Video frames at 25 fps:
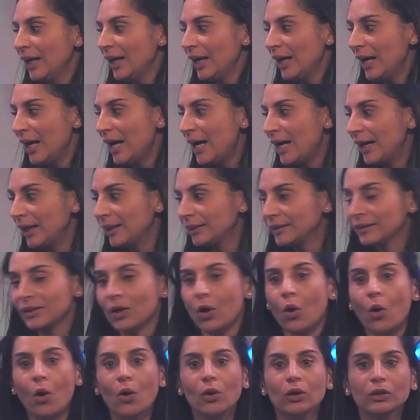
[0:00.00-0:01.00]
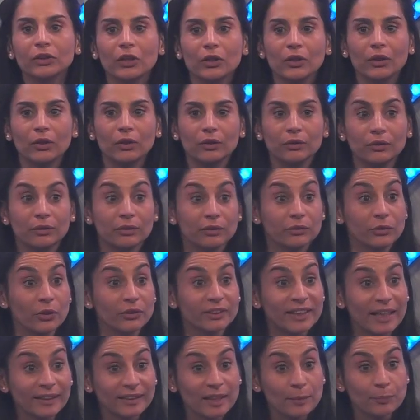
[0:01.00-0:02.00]
and all the
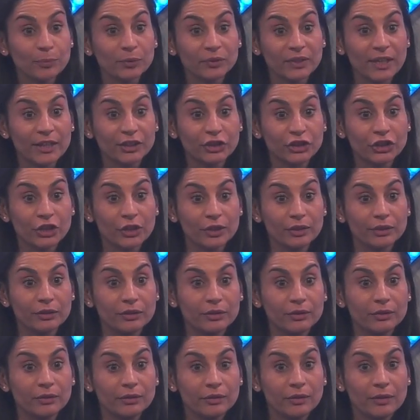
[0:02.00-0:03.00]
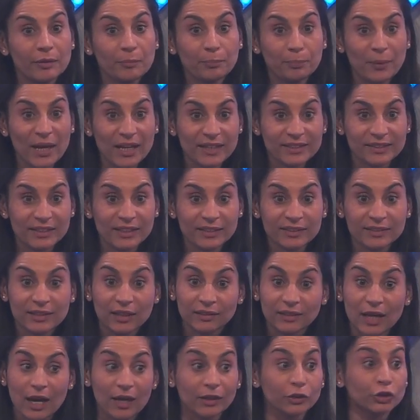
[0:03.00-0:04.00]
data protection basics
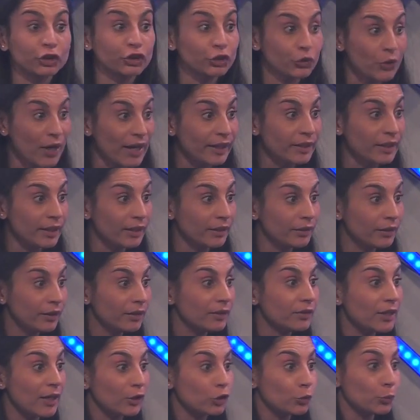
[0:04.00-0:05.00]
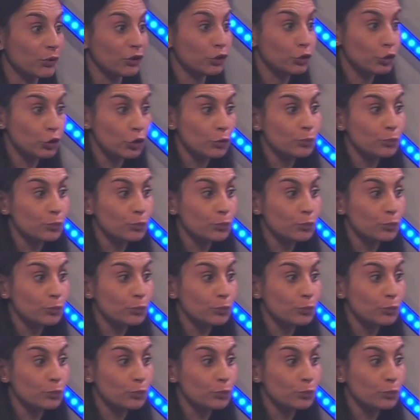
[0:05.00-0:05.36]
that are training that we do